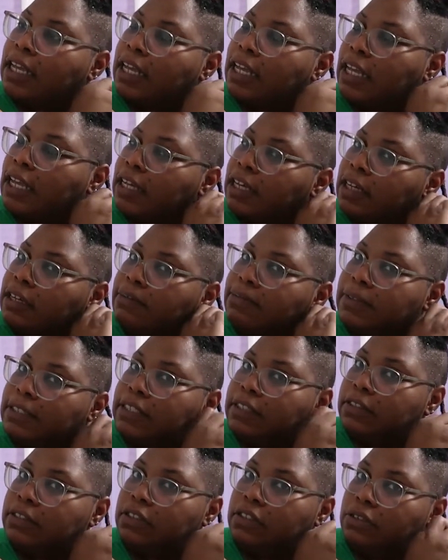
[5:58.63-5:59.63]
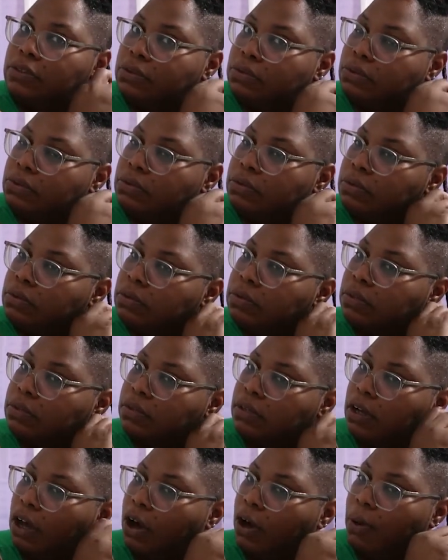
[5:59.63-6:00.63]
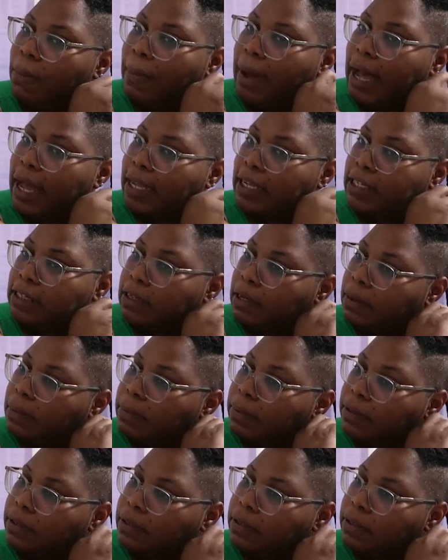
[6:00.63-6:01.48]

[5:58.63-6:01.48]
here come this dude on my hip